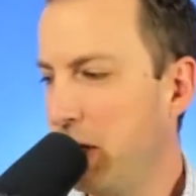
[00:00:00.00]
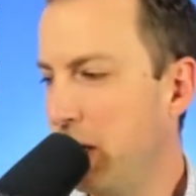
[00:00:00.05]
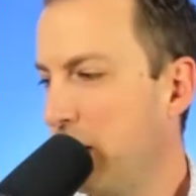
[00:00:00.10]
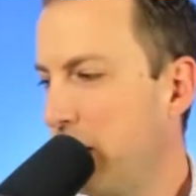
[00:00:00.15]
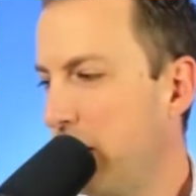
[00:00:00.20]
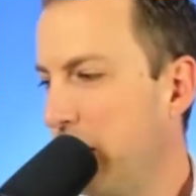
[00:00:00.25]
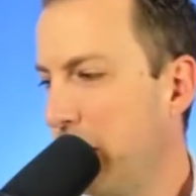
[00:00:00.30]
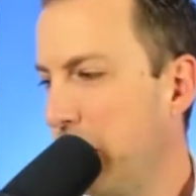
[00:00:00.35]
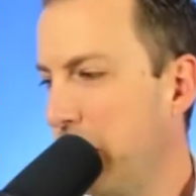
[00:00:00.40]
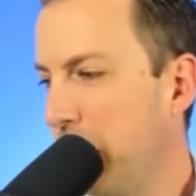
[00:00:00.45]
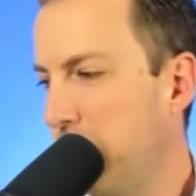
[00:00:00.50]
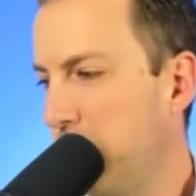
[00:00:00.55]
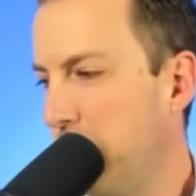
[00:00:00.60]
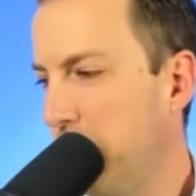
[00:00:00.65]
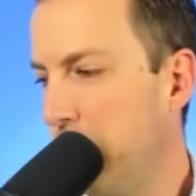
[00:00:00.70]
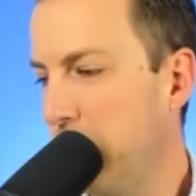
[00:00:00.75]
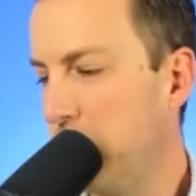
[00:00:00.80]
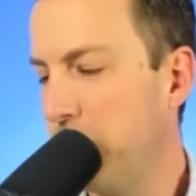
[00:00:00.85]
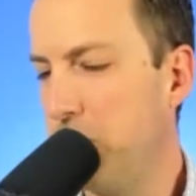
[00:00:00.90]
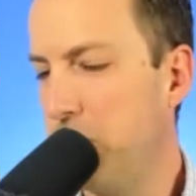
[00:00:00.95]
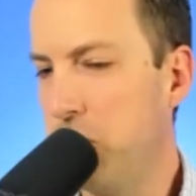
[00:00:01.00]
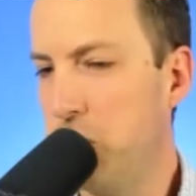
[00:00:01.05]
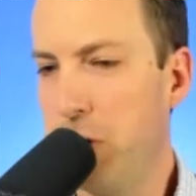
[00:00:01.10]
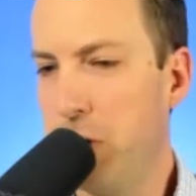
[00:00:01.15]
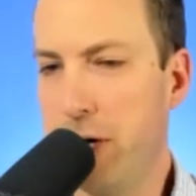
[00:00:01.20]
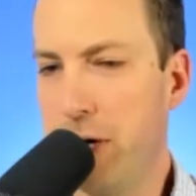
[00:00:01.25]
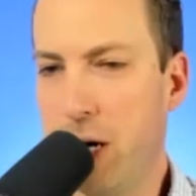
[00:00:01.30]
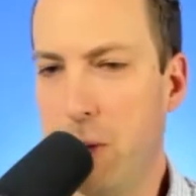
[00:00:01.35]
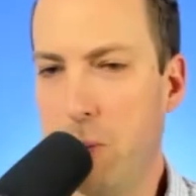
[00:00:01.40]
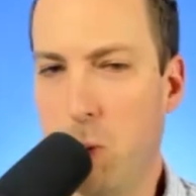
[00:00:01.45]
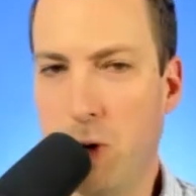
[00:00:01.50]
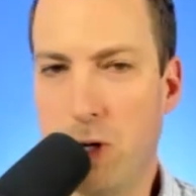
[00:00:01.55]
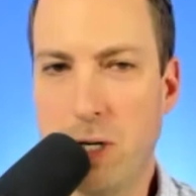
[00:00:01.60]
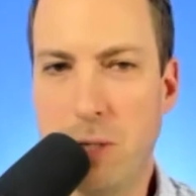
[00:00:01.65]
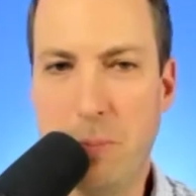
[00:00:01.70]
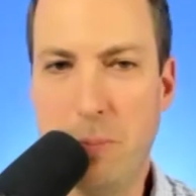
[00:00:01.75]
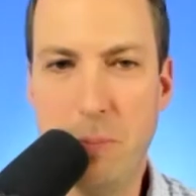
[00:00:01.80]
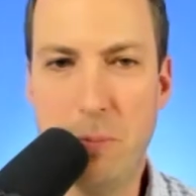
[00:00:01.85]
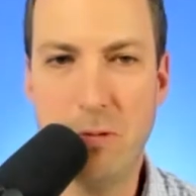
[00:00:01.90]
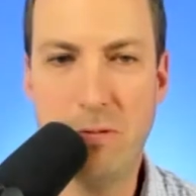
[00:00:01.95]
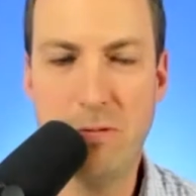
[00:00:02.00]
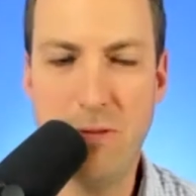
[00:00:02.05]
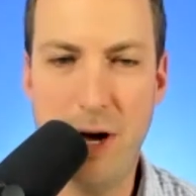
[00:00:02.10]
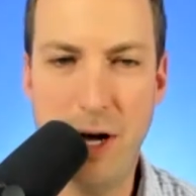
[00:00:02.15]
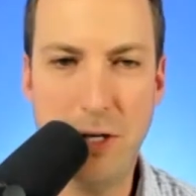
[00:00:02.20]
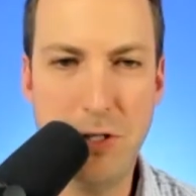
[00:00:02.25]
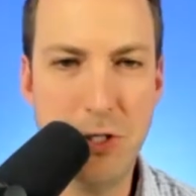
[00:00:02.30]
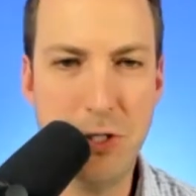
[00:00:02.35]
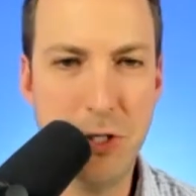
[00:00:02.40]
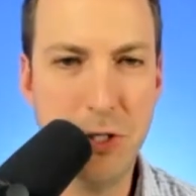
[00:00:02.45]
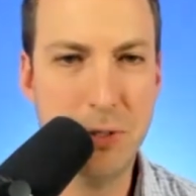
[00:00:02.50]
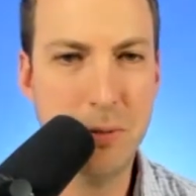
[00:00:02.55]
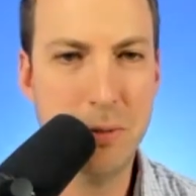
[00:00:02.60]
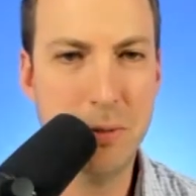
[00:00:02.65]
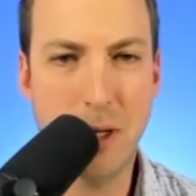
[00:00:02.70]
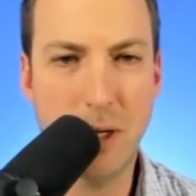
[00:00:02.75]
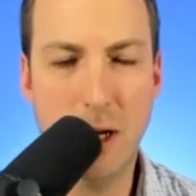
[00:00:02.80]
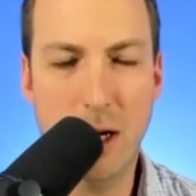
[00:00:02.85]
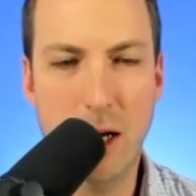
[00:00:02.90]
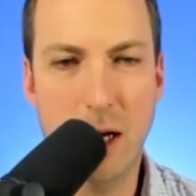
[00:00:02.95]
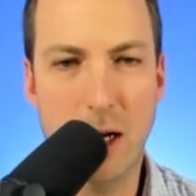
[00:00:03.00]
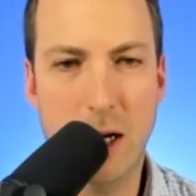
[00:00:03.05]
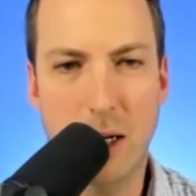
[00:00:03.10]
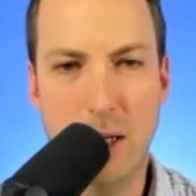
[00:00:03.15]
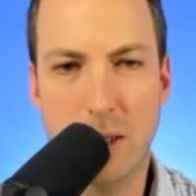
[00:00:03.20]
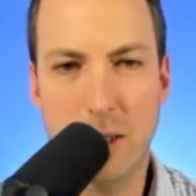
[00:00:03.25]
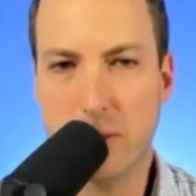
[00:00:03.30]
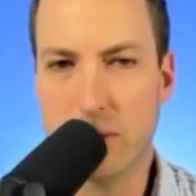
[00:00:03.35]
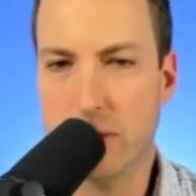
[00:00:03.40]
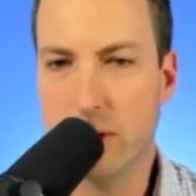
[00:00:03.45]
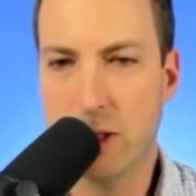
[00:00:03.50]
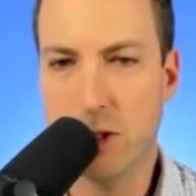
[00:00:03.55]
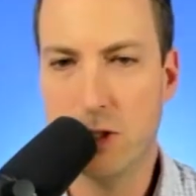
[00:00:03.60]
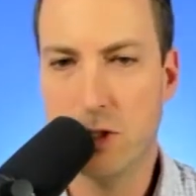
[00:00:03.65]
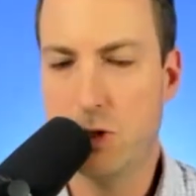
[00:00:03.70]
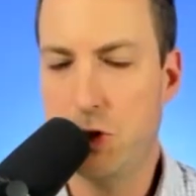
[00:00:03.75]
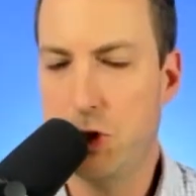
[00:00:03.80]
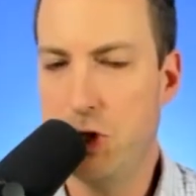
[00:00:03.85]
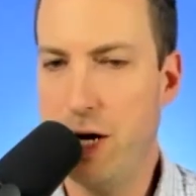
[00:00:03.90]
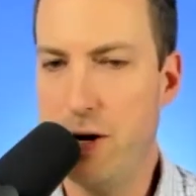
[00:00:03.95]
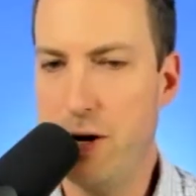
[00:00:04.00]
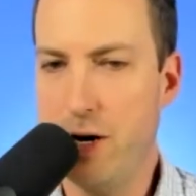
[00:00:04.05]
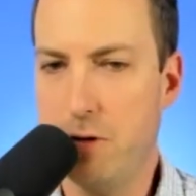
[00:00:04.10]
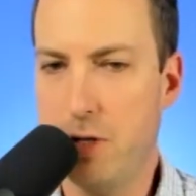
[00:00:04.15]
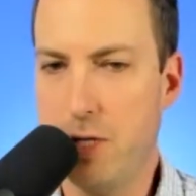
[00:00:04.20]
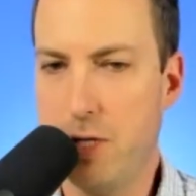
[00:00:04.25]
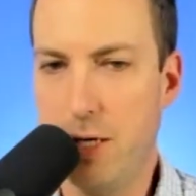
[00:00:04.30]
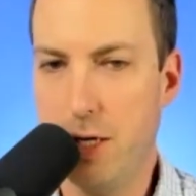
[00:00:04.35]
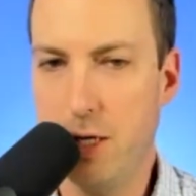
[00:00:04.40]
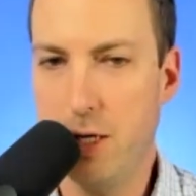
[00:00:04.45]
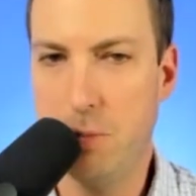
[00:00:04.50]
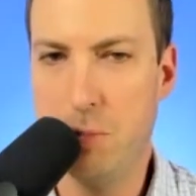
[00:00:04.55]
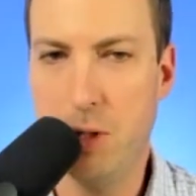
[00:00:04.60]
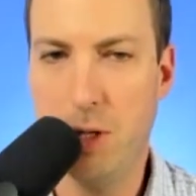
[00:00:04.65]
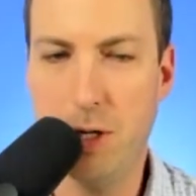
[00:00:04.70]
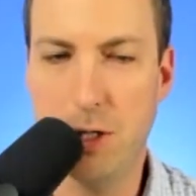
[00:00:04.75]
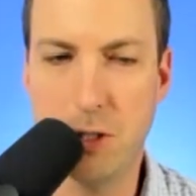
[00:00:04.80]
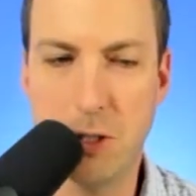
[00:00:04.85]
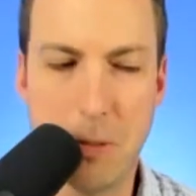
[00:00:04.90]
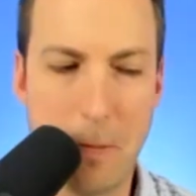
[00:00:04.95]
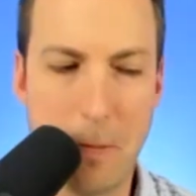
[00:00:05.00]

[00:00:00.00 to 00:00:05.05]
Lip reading: Thank you so much for joining up. Where can people find you? Let's shout out the plugs.